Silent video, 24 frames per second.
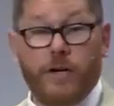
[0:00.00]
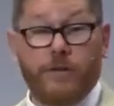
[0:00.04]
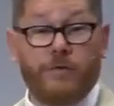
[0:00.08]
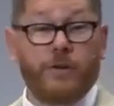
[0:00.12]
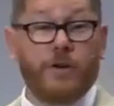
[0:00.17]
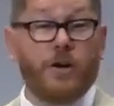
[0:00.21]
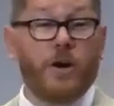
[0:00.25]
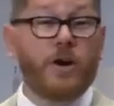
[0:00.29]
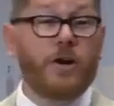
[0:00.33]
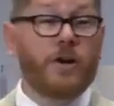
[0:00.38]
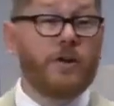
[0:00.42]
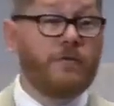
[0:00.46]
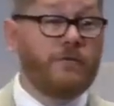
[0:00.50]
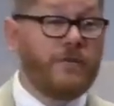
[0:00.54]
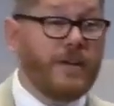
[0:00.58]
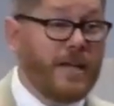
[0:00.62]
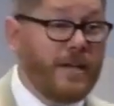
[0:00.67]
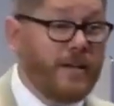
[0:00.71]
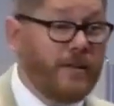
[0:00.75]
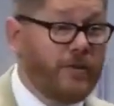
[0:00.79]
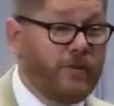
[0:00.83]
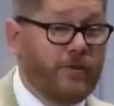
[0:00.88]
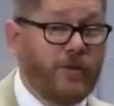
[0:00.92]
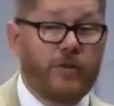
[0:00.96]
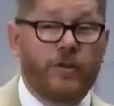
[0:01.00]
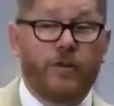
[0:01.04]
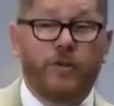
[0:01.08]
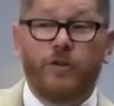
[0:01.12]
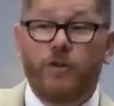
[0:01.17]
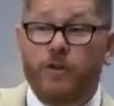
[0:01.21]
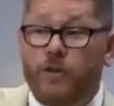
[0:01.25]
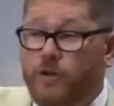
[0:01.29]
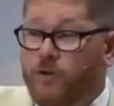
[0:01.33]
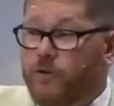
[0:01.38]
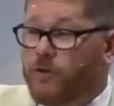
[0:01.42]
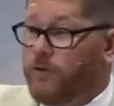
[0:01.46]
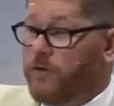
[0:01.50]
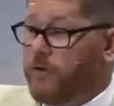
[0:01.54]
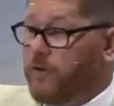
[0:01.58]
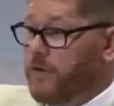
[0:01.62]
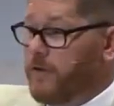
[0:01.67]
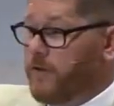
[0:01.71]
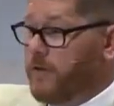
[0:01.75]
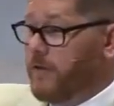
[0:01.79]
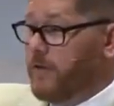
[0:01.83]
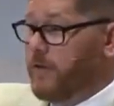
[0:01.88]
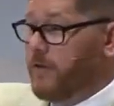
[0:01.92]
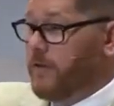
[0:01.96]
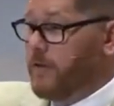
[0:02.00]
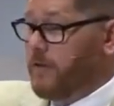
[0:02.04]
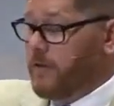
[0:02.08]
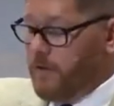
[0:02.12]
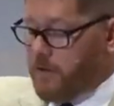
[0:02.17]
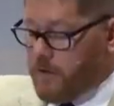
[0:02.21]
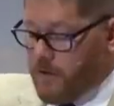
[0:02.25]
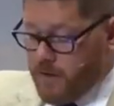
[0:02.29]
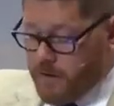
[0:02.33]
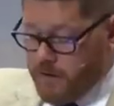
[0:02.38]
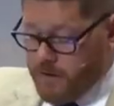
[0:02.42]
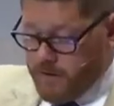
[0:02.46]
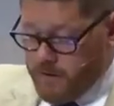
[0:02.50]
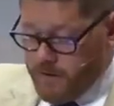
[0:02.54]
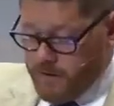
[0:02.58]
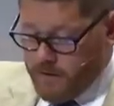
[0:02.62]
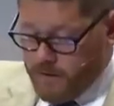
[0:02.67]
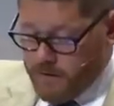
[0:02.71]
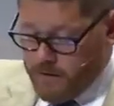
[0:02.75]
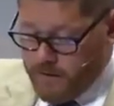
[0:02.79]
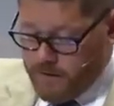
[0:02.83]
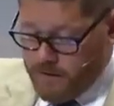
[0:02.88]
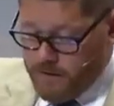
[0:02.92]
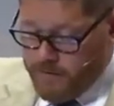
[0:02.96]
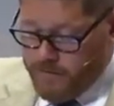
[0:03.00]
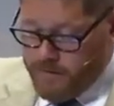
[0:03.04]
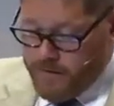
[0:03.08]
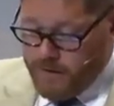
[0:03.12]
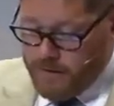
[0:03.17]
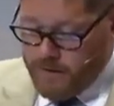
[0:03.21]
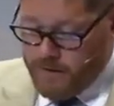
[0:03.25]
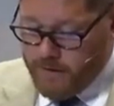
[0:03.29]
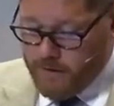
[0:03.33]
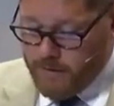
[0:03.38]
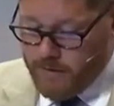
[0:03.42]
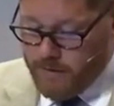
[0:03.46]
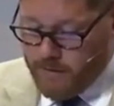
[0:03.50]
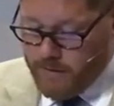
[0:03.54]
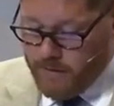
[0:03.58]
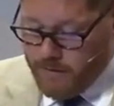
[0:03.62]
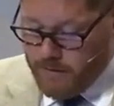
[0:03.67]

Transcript: of the Garden of Eden to the new Garden of Eden